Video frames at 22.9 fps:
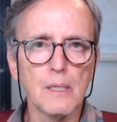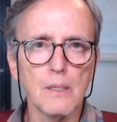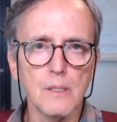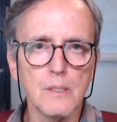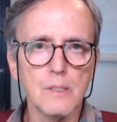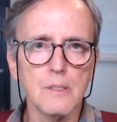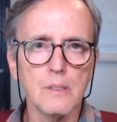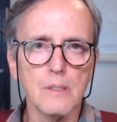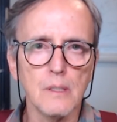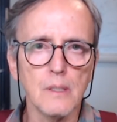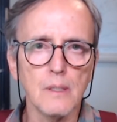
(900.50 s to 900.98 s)

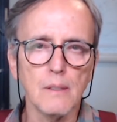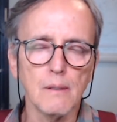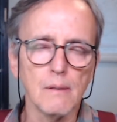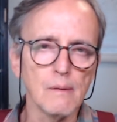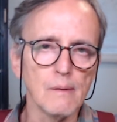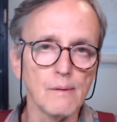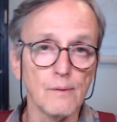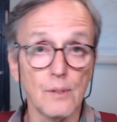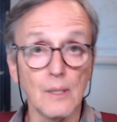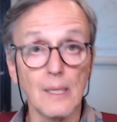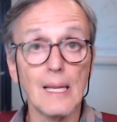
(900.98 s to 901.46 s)
because
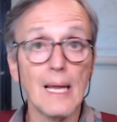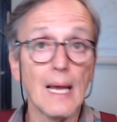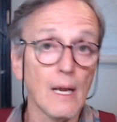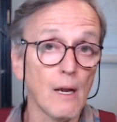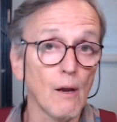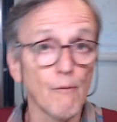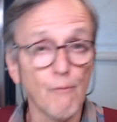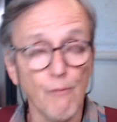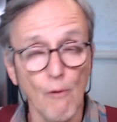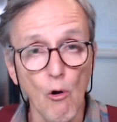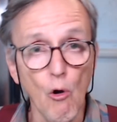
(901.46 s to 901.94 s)
the
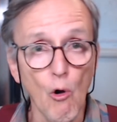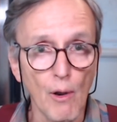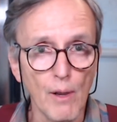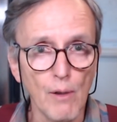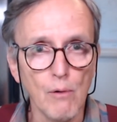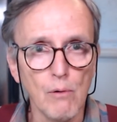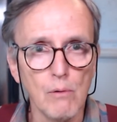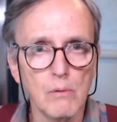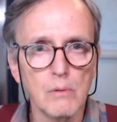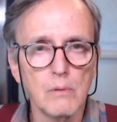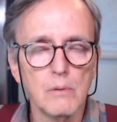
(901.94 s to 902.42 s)
lack of
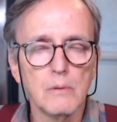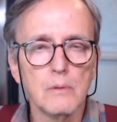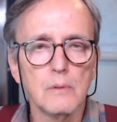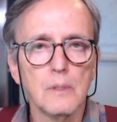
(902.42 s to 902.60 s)
oil.